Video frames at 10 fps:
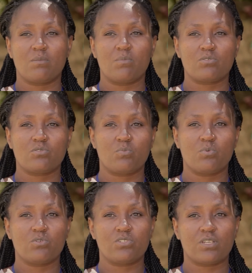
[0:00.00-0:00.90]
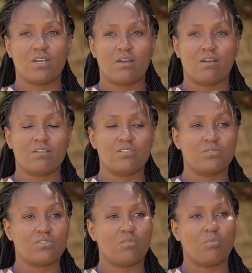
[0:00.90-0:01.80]
able to push
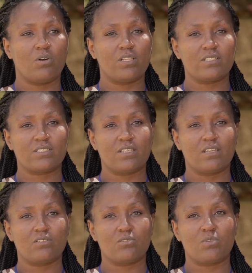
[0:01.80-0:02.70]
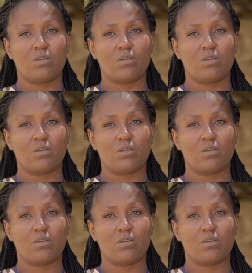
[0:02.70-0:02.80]
issues of policy, to be